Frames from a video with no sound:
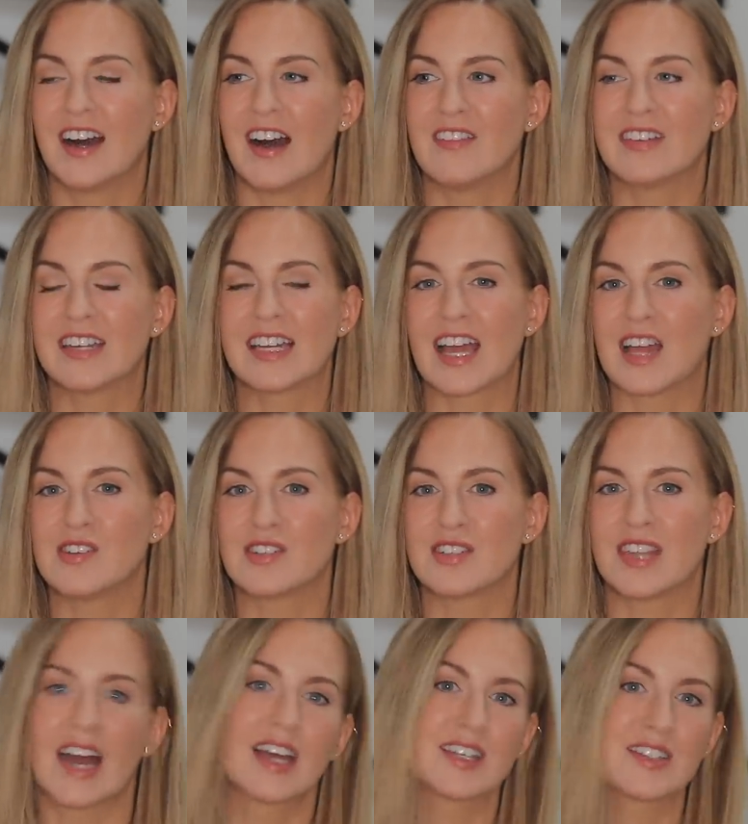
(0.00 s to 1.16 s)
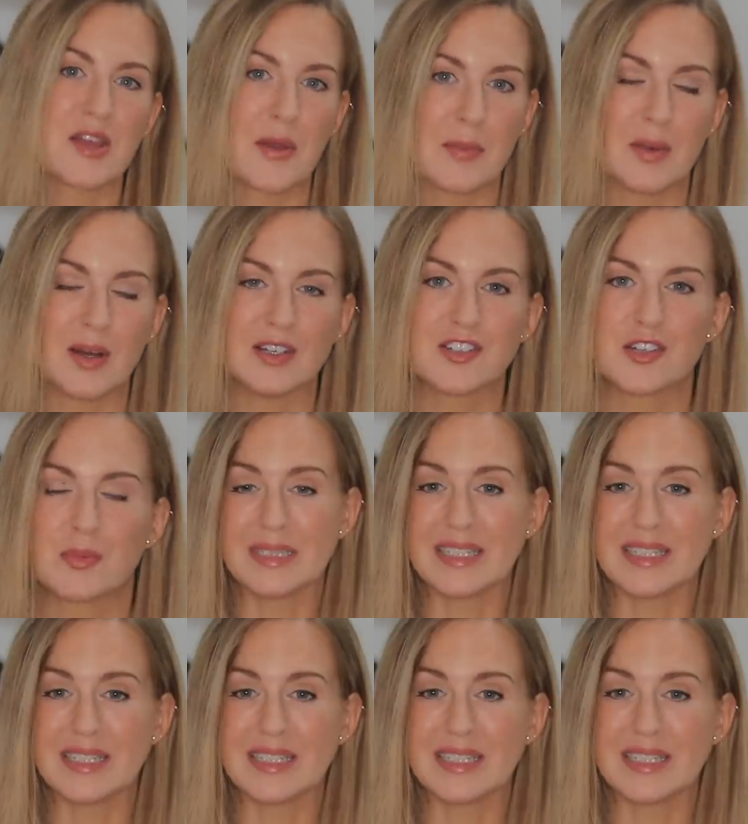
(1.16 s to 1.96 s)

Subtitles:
I haven't encountered that too much.